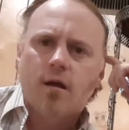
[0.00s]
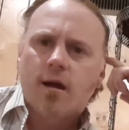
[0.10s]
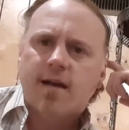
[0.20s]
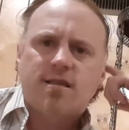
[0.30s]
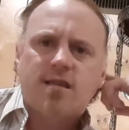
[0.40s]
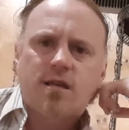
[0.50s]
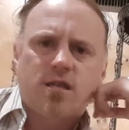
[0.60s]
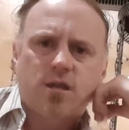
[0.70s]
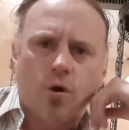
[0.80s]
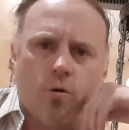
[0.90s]
I see
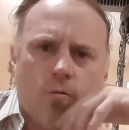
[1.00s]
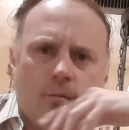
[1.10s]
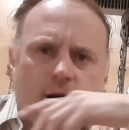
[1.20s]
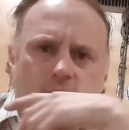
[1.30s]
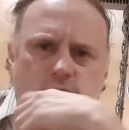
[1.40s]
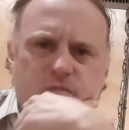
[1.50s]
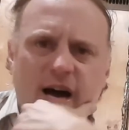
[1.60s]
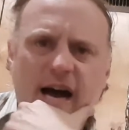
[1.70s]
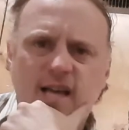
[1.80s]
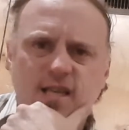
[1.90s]
so much
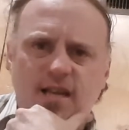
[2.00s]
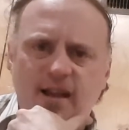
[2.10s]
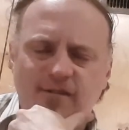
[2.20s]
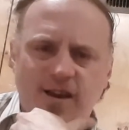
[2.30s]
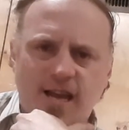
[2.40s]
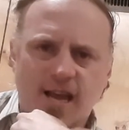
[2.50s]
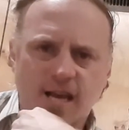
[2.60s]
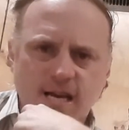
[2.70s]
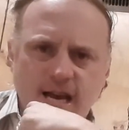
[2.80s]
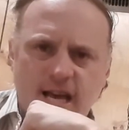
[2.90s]
positivity,
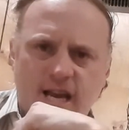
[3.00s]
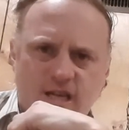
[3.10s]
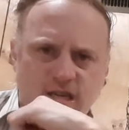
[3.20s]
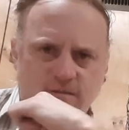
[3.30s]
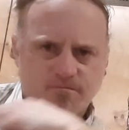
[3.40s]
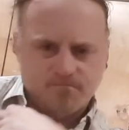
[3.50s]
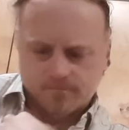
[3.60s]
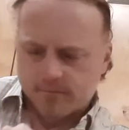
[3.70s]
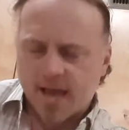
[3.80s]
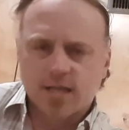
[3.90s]
and it just
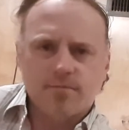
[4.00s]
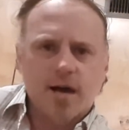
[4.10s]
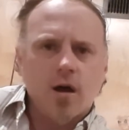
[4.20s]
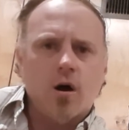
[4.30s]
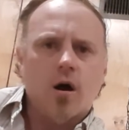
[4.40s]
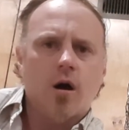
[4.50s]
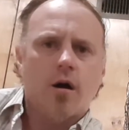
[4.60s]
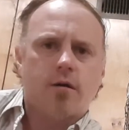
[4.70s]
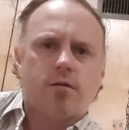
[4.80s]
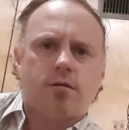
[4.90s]
makes my
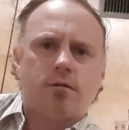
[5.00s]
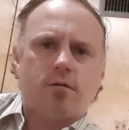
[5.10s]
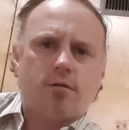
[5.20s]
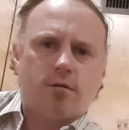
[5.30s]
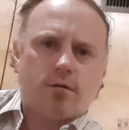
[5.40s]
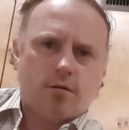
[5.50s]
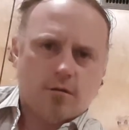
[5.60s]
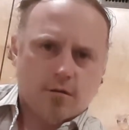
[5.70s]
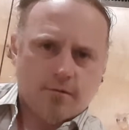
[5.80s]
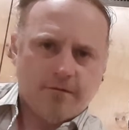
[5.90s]
heart
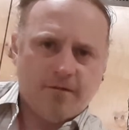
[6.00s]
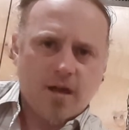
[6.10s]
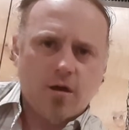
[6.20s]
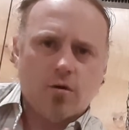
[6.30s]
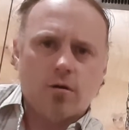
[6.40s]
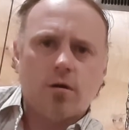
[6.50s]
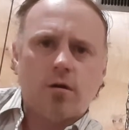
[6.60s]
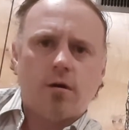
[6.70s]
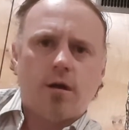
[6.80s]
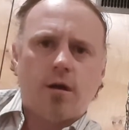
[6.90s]
feel
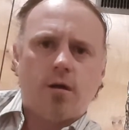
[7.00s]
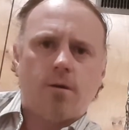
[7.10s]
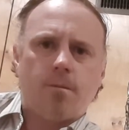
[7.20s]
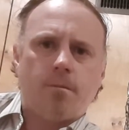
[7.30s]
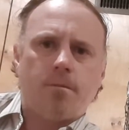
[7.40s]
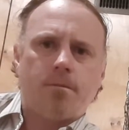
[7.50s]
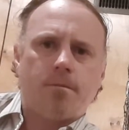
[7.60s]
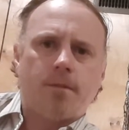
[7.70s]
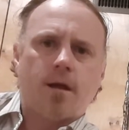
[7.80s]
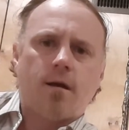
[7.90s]
good.
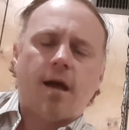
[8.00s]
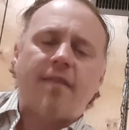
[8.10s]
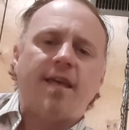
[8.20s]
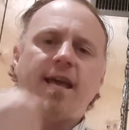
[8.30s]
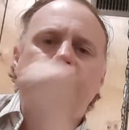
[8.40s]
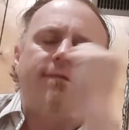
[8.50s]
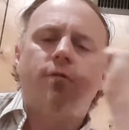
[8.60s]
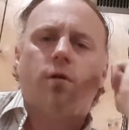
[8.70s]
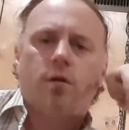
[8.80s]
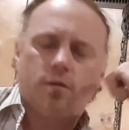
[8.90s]
And the
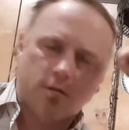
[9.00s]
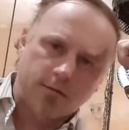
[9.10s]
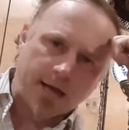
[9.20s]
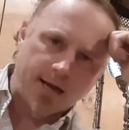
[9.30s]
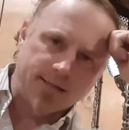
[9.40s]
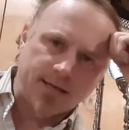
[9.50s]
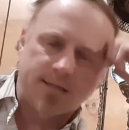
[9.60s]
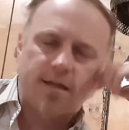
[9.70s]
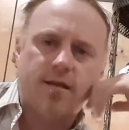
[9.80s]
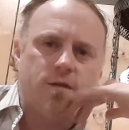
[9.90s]
evil that
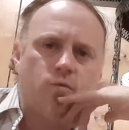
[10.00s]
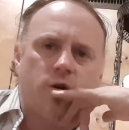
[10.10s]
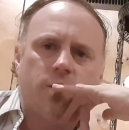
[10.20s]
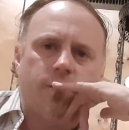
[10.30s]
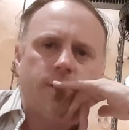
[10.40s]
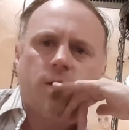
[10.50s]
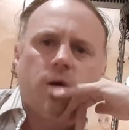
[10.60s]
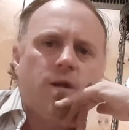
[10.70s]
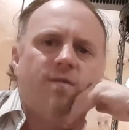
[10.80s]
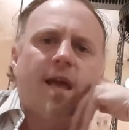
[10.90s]
exists in this world,
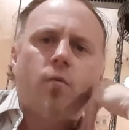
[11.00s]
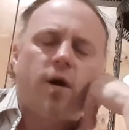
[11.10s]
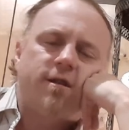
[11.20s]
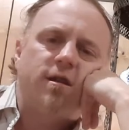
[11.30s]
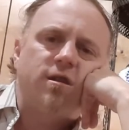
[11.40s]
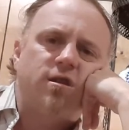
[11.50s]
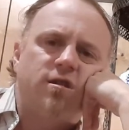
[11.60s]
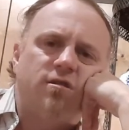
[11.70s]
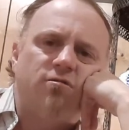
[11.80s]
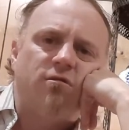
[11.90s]
they want to
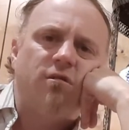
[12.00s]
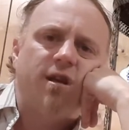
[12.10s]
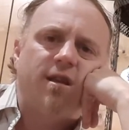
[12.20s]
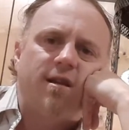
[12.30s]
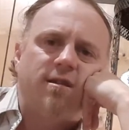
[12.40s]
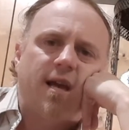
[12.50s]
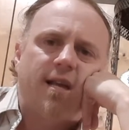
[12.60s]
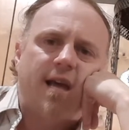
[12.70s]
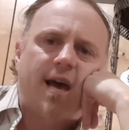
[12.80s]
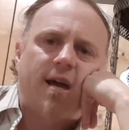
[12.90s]
destroy things like
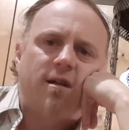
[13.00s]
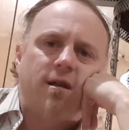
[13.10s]
that.